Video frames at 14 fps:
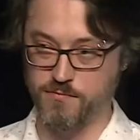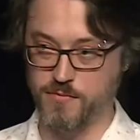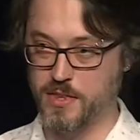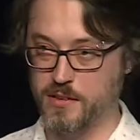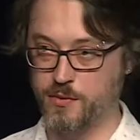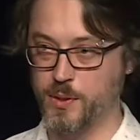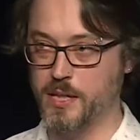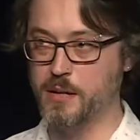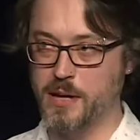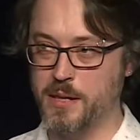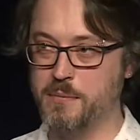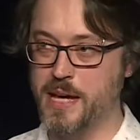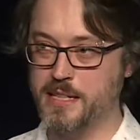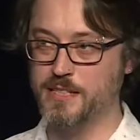If we think about
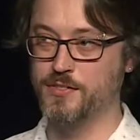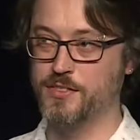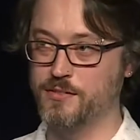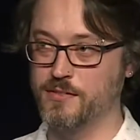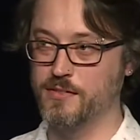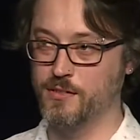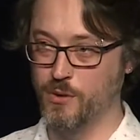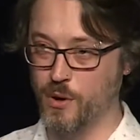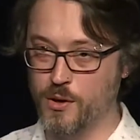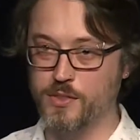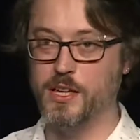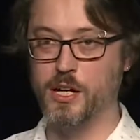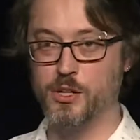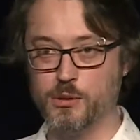the massive
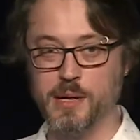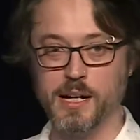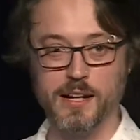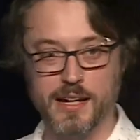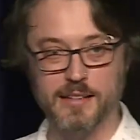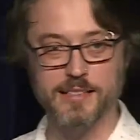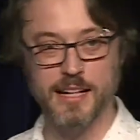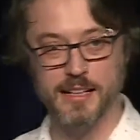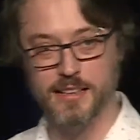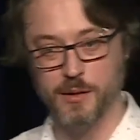growth that Uber has had,